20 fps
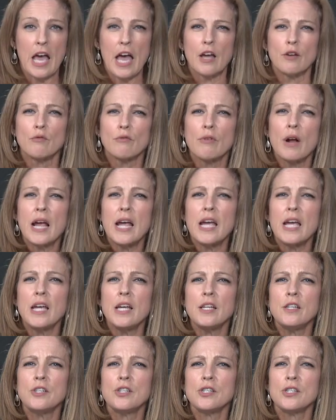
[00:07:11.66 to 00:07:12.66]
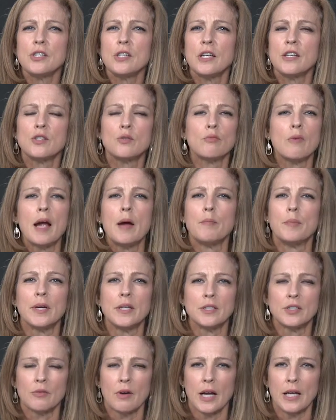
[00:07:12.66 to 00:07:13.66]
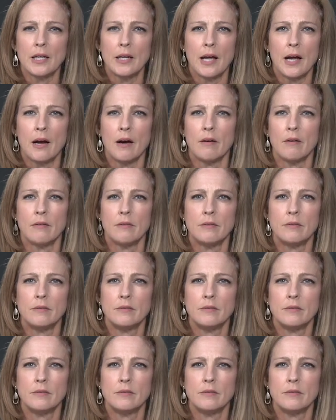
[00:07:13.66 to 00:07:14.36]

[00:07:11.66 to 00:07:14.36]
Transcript: And rage is rampant right now.